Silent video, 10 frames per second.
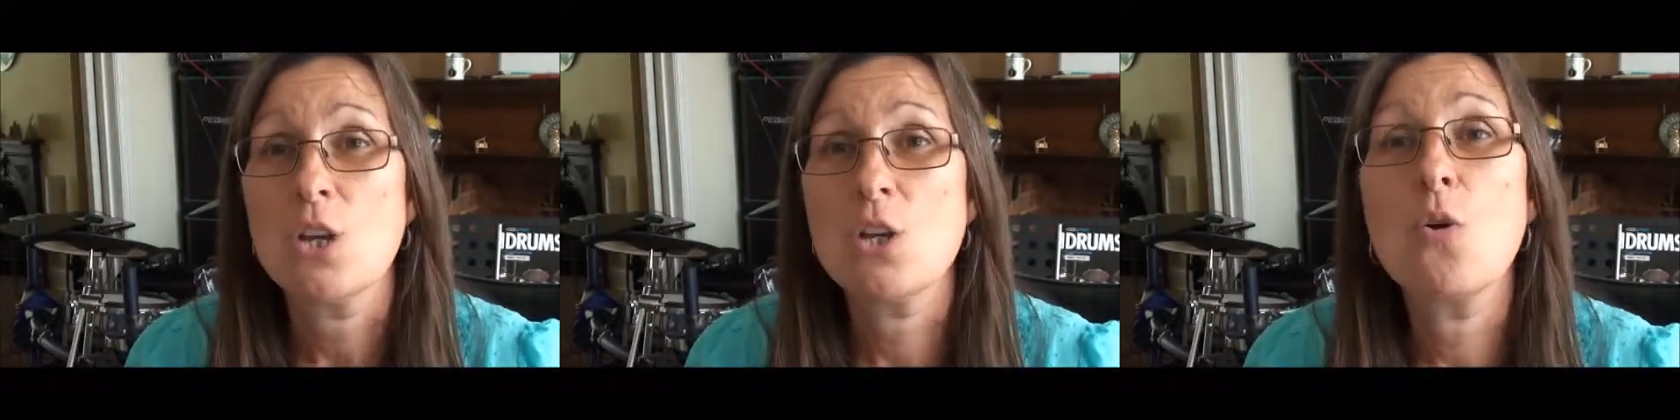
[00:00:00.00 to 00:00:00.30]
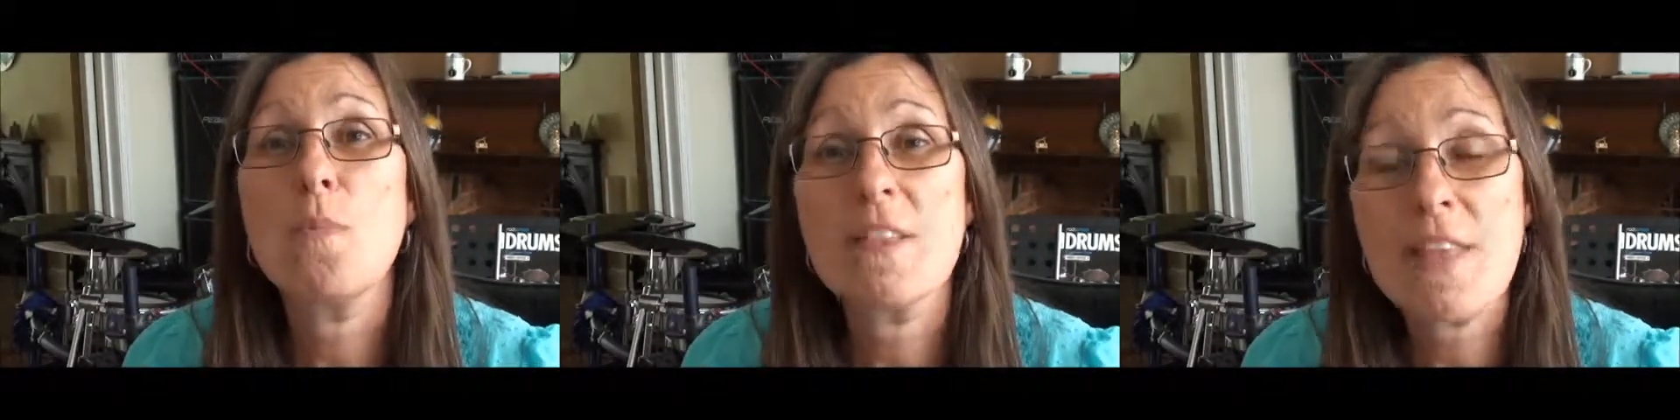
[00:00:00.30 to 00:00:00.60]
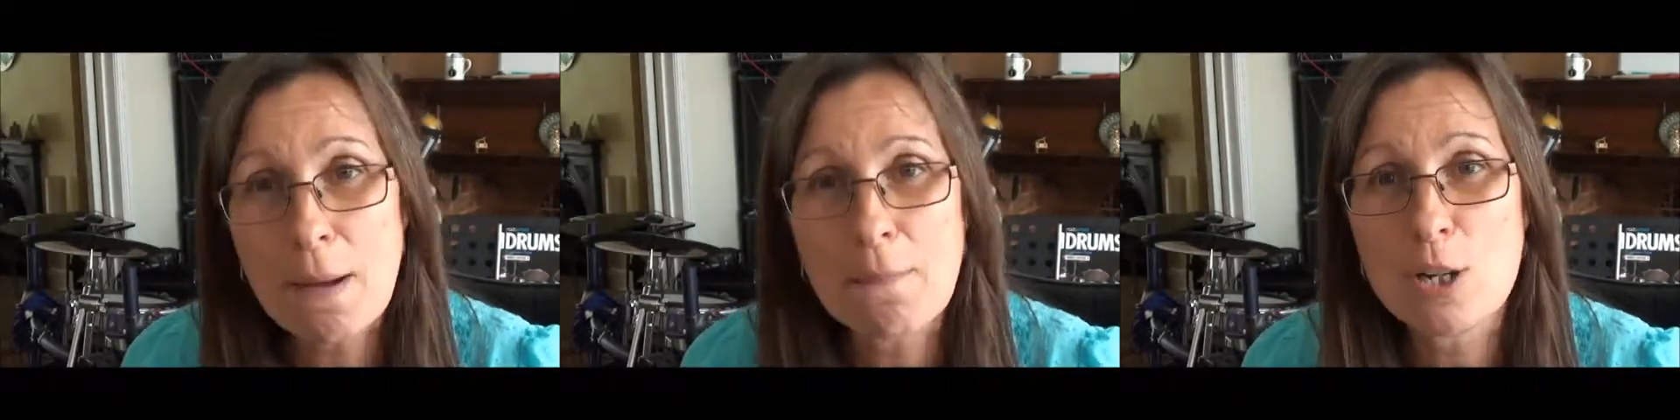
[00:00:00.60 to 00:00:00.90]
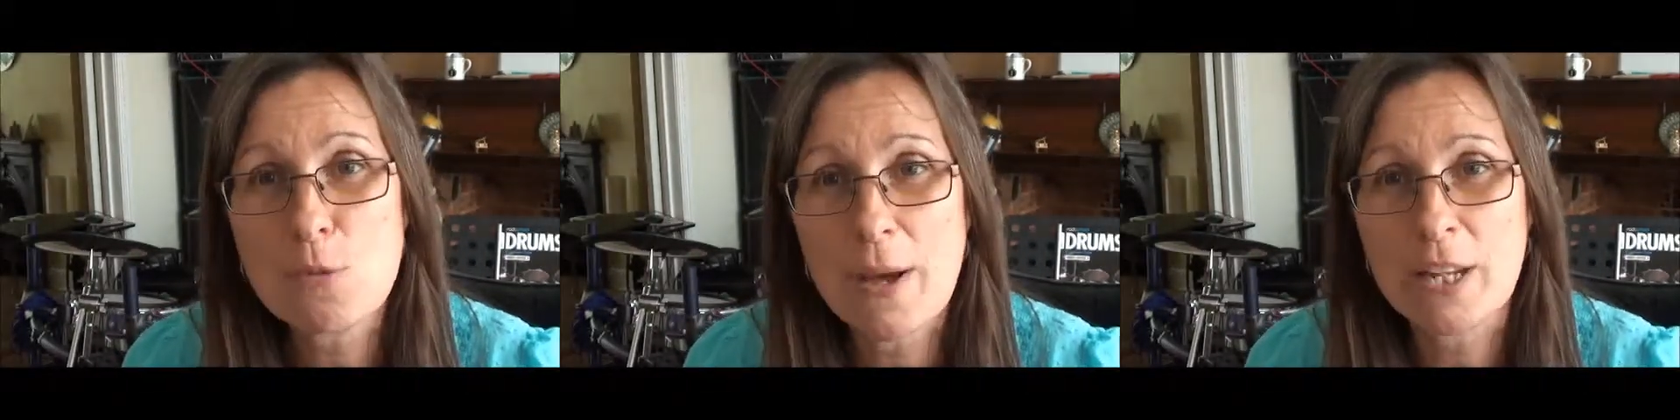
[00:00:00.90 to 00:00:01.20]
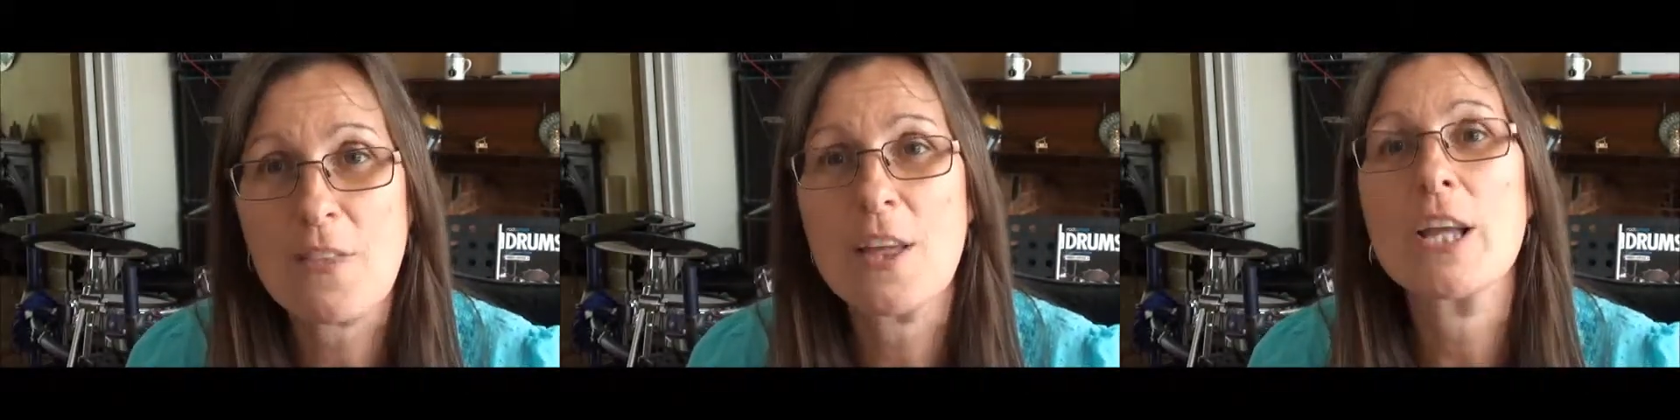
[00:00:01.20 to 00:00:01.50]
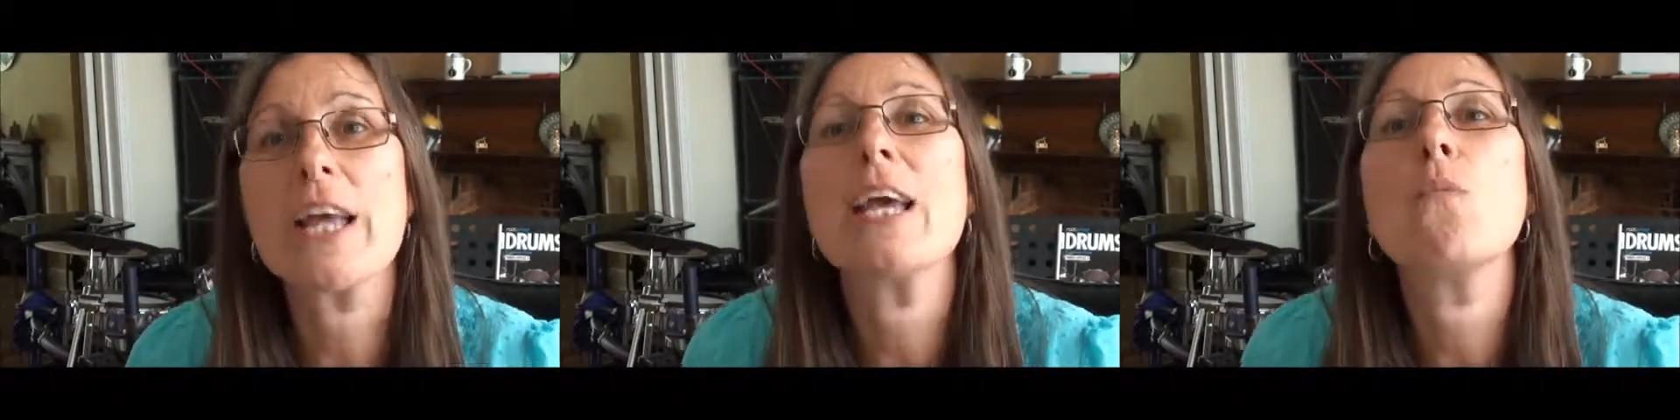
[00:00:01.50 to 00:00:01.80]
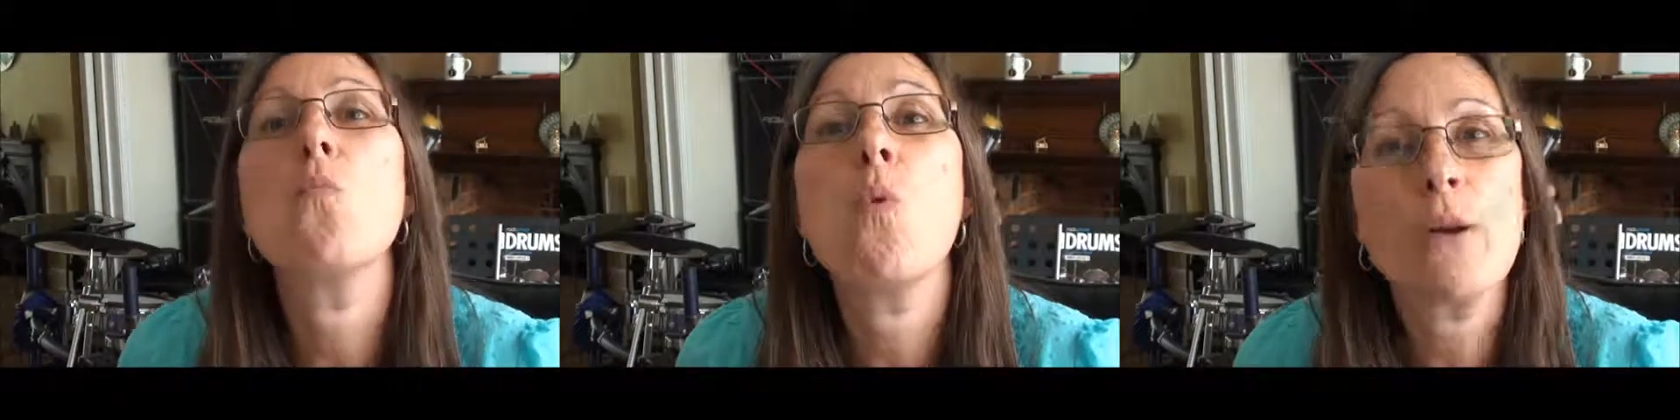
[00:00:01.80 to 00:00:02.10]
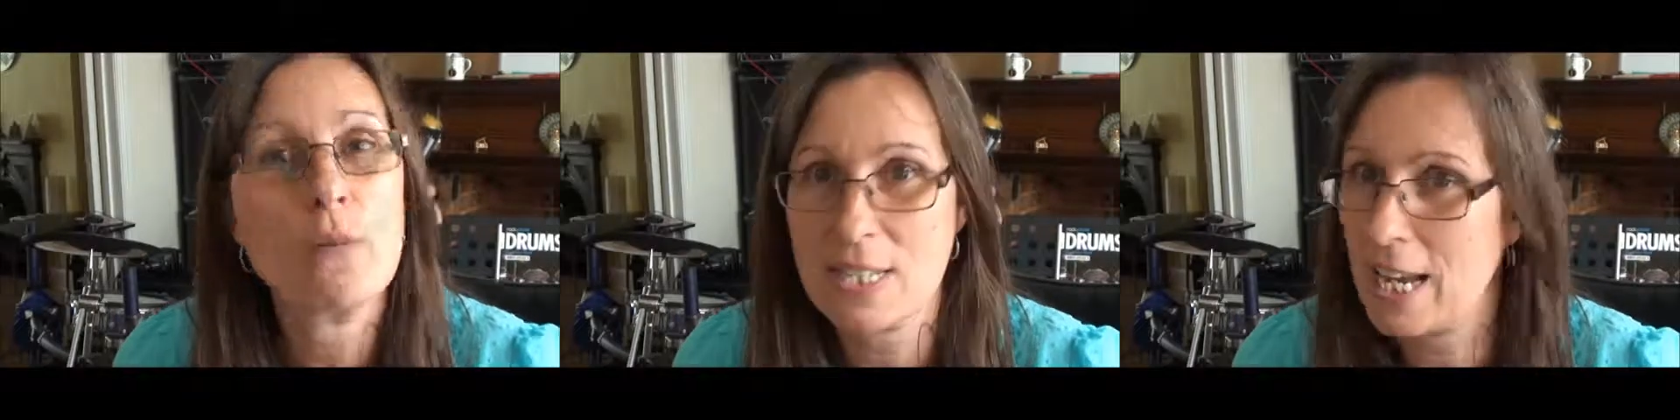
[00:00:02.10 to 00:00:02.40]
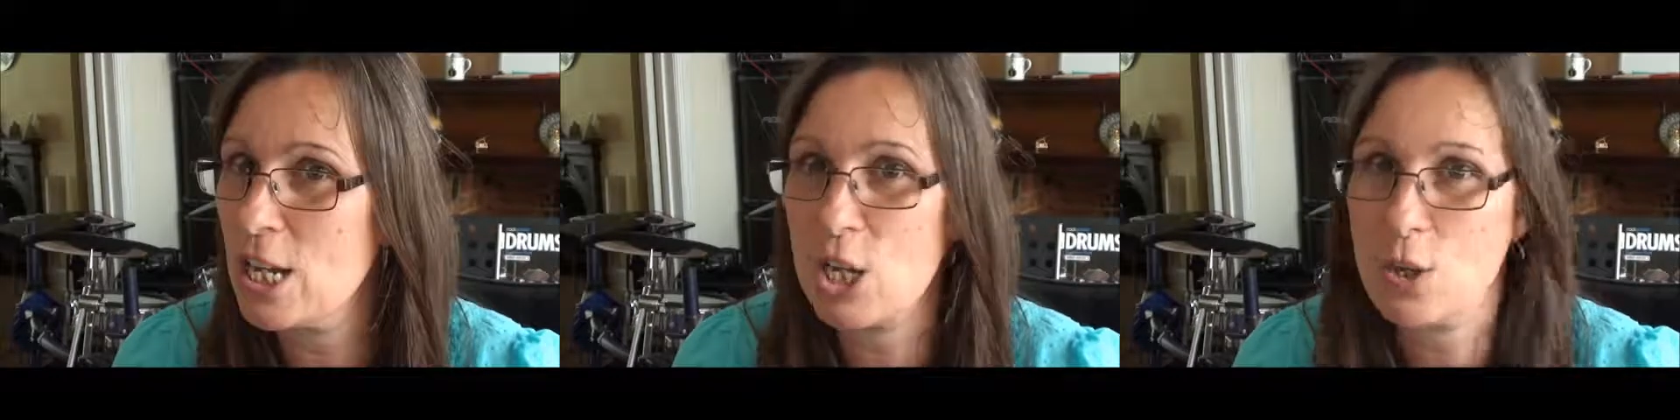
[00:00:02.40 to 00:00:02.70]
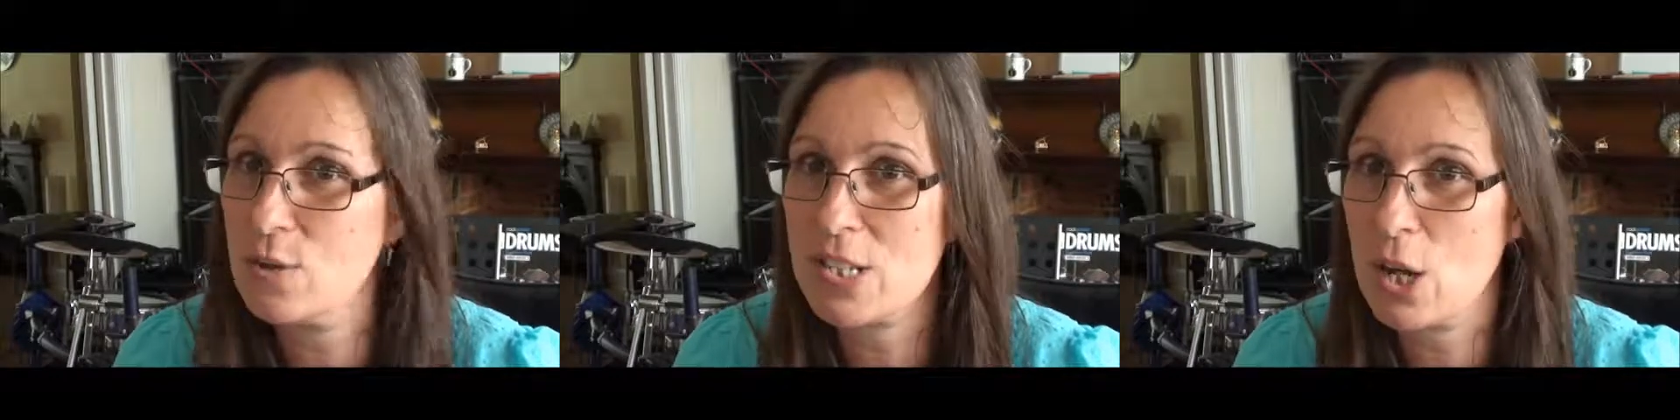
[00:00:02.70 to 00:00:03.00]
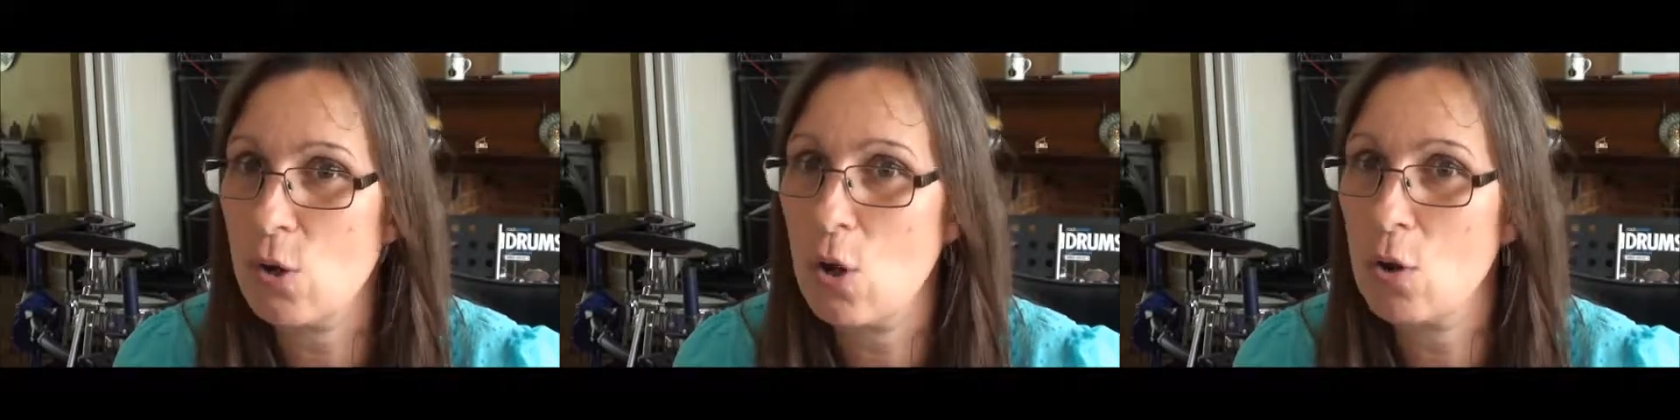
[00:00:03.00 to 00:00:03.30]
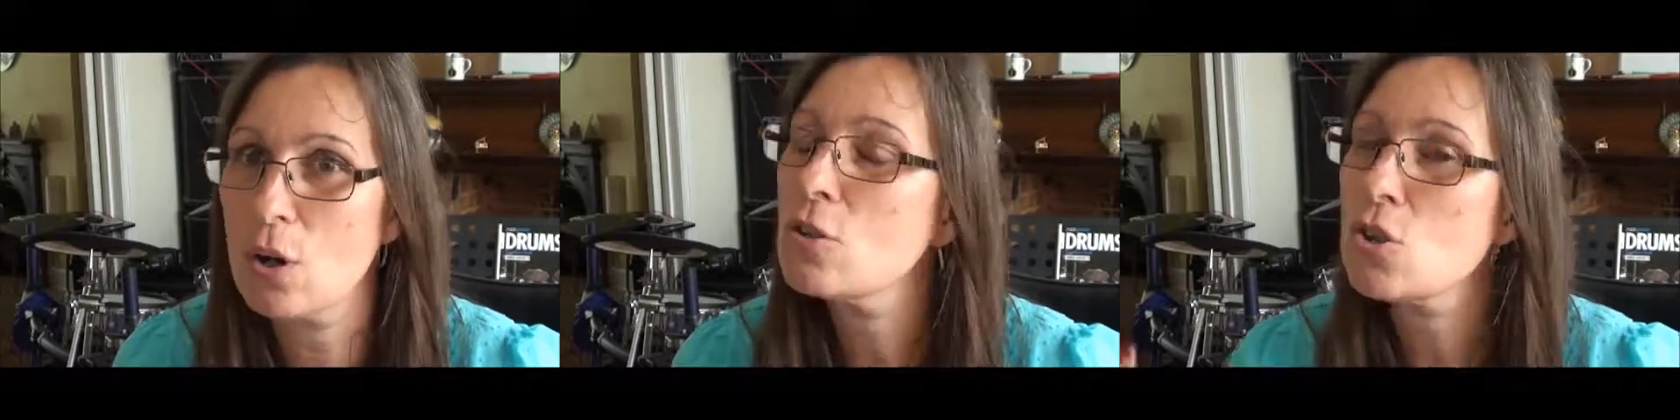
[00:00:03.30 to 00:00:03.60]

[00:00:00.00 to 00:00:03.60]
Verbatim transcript: you'll be that much better that it won't take you so long